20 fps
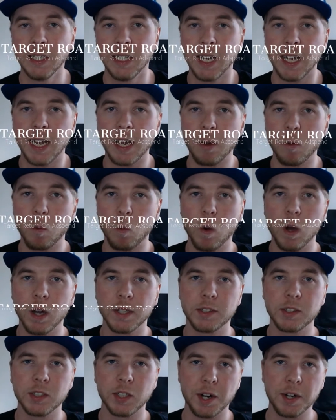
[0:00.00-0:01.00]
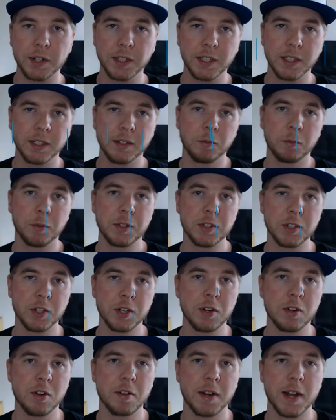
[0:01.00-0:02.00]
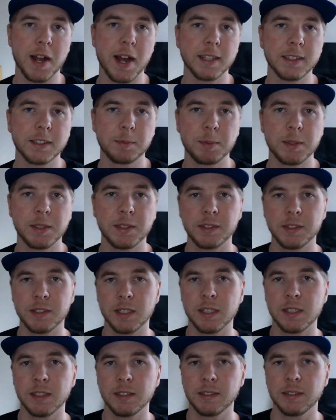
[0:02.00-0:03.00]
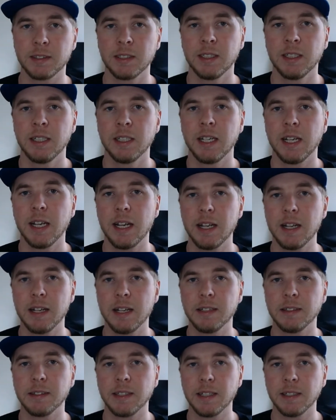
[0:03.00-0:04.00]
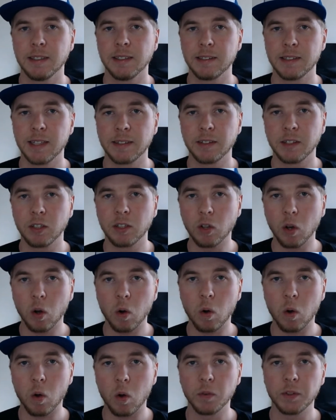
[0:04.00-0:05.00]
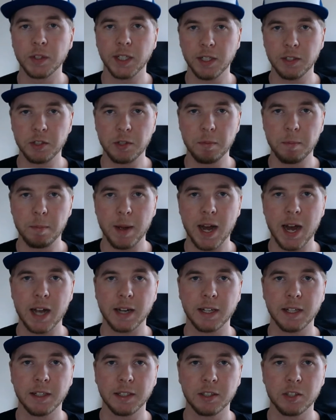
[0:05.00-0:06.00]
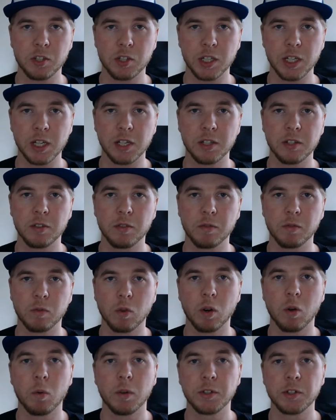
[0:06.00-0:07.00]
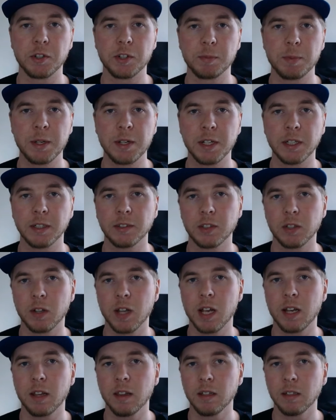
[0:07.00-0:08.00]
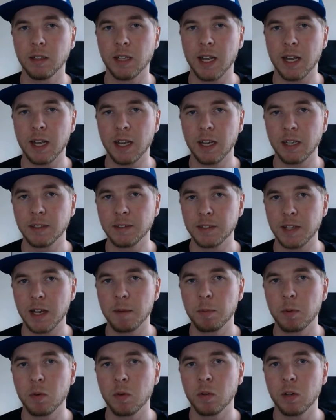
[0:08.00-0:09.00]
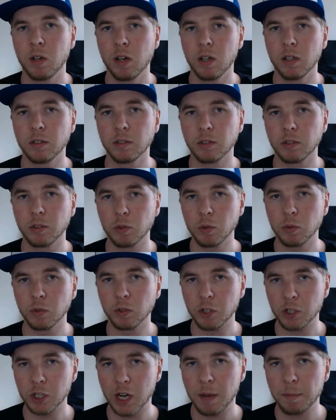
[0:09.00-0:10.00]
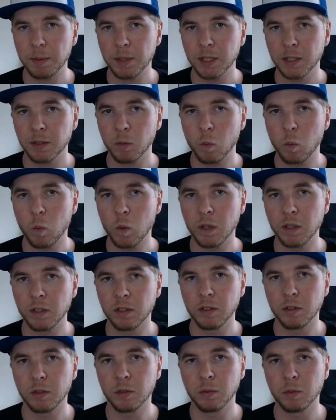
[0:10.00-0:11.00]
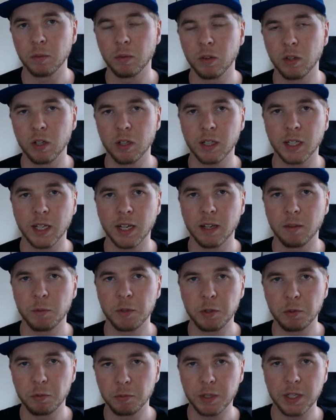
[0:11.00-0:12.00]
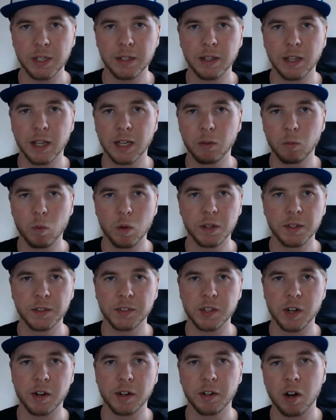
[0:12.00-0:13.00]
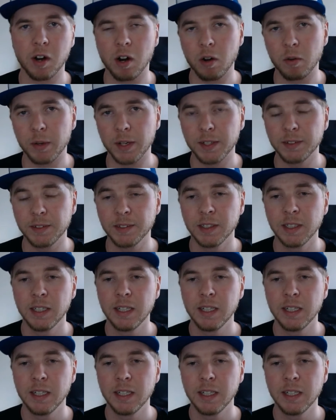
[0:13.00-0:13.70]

And what target return on ad spends does is it sets a goal to get you back in exchange for what you're spending. So like the example on Google Shopping, when you read like what is target ROAs,